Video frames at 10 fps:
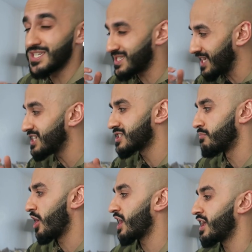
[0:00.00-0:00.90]
to stay
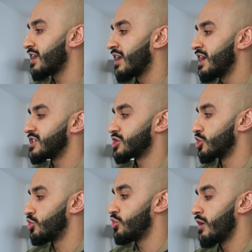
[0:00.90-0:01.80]
smiling,
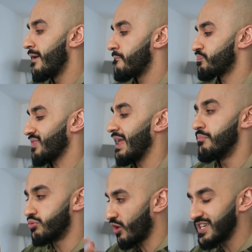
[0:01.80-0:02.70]
to
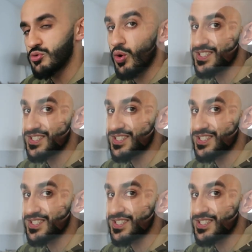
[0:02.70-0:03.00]
embrace